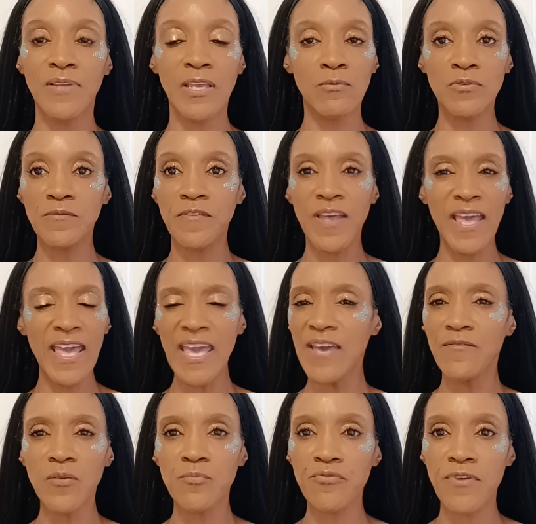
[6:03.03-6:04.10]
It was
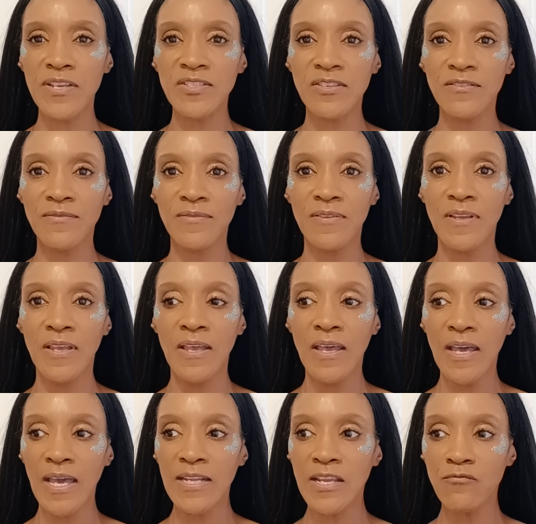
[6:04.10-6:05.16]
forever present.
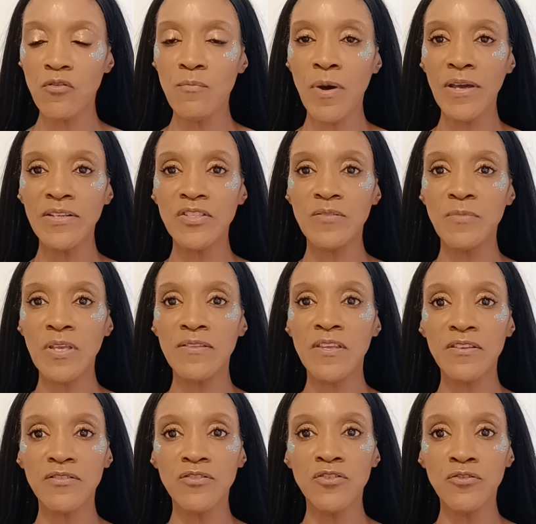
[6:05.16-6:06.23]
And it reminded me
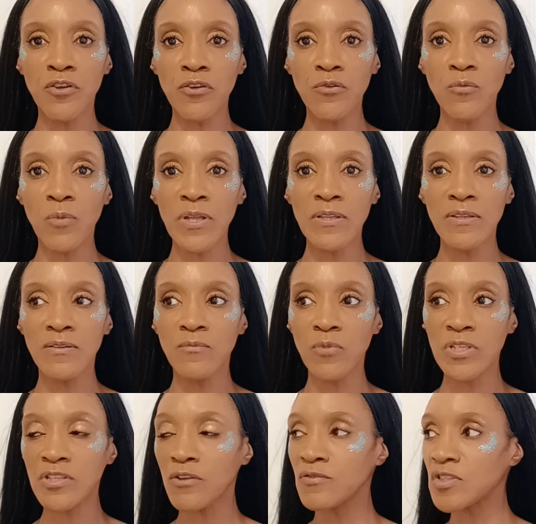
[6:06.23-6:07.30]
that, you know, when
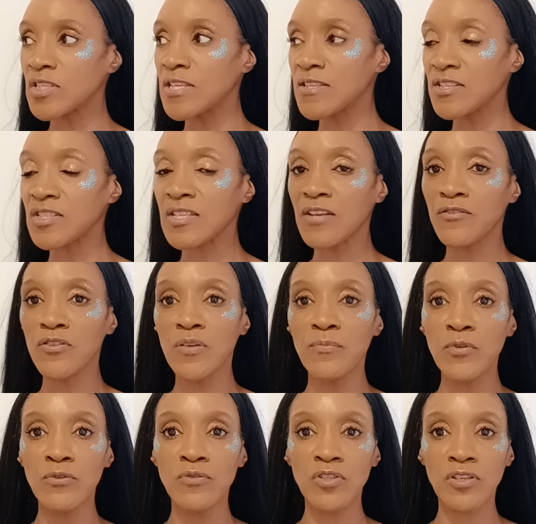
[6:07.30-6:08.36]
we don't see the sun and the
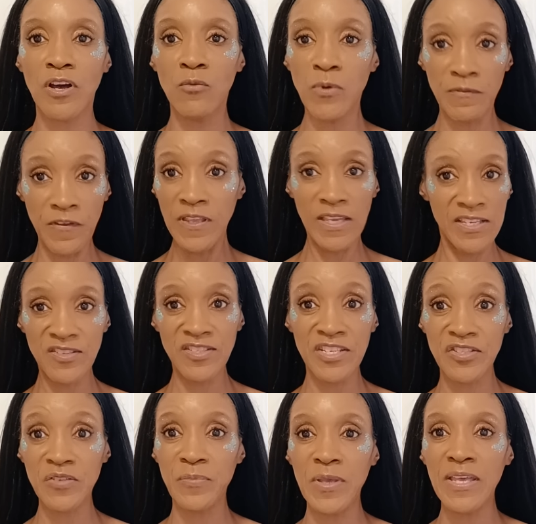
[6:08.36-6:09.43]
blue sky, we think it's
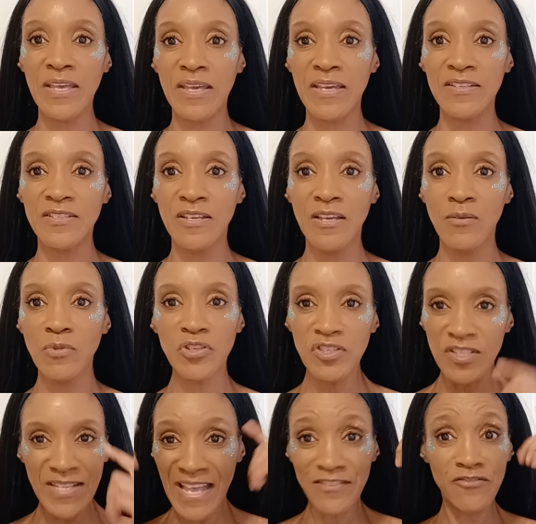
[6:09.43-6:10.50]
disappeared. We
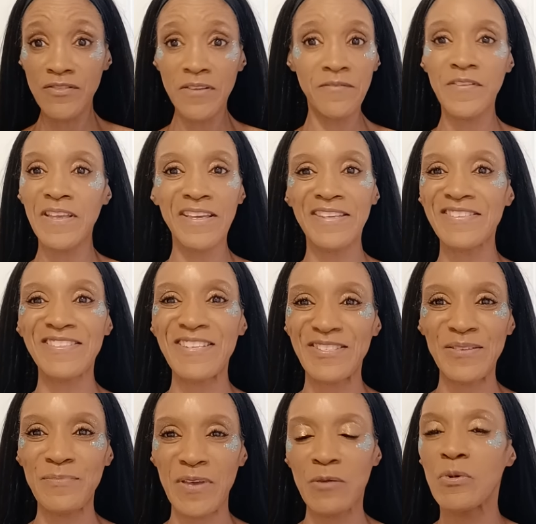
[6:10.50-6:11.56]
just naturally think it's
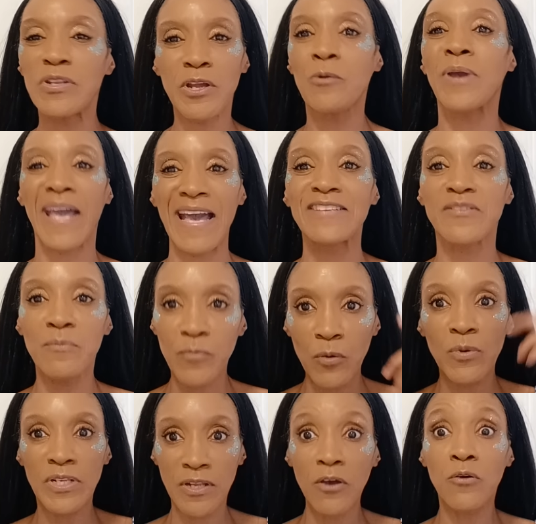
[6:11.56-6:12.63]
disappeared. We know it hasn't, but
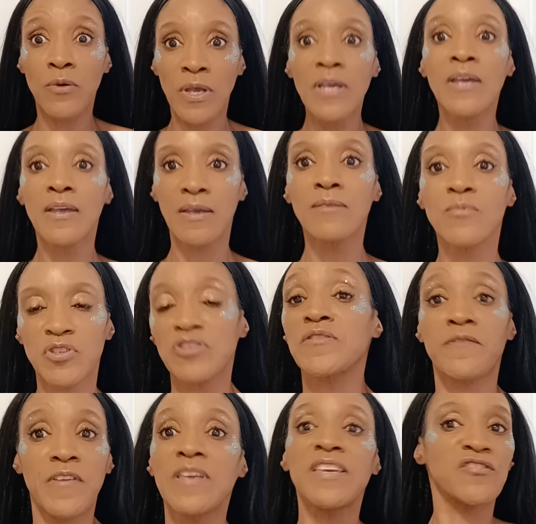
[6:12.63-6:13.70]
we just
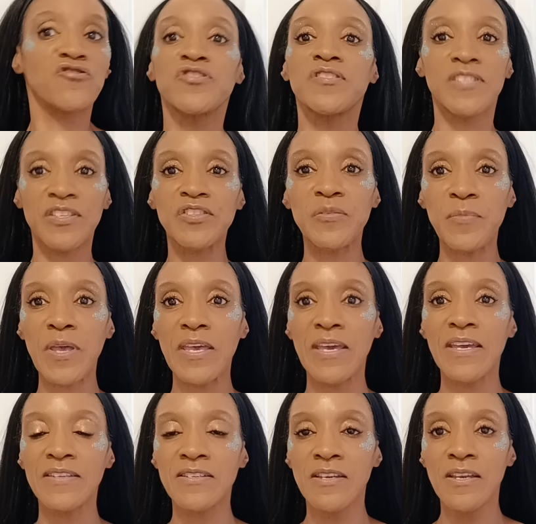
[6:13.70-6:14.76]
think it's just
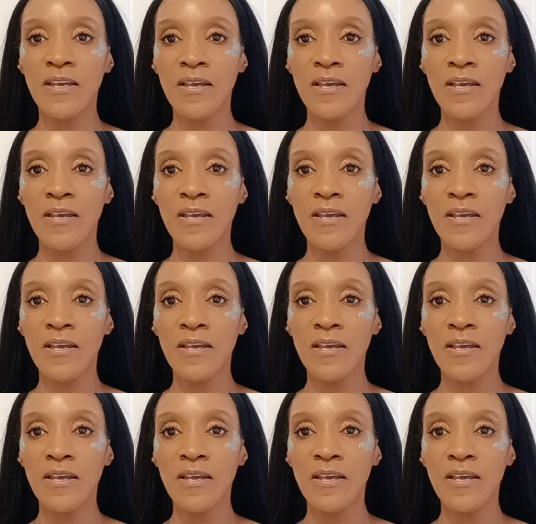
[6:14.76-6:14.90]
disappeared.